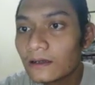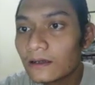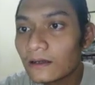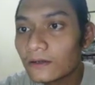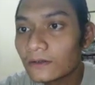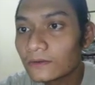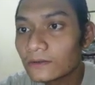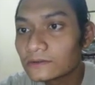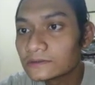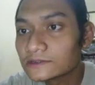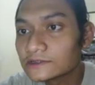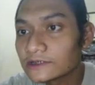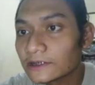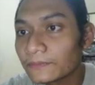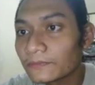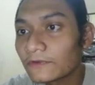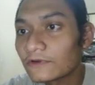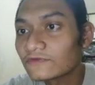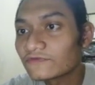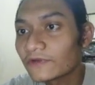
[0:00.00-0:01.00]
Our
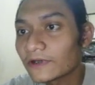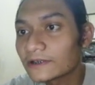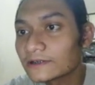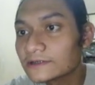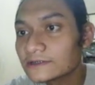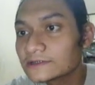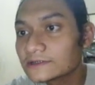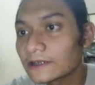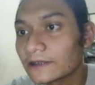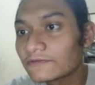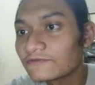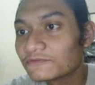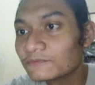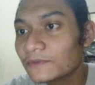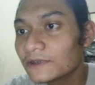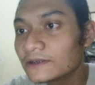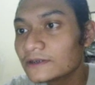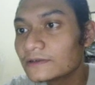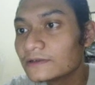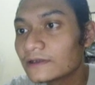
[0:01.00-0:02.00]
concept of ethics have
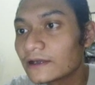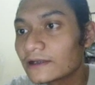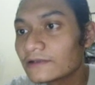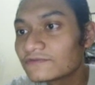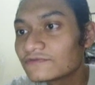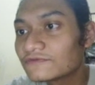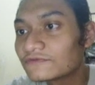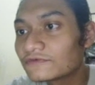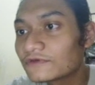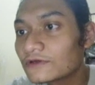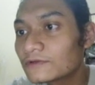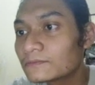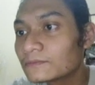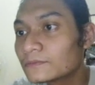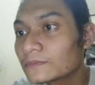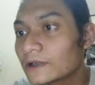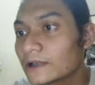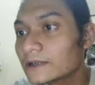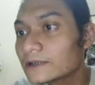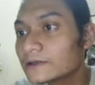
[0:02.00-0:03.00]
been derived
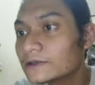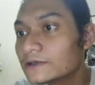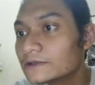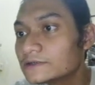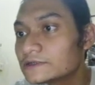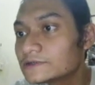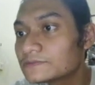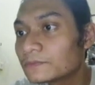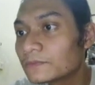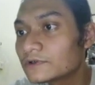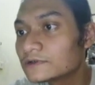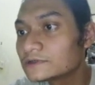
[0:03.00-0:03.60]
from religions,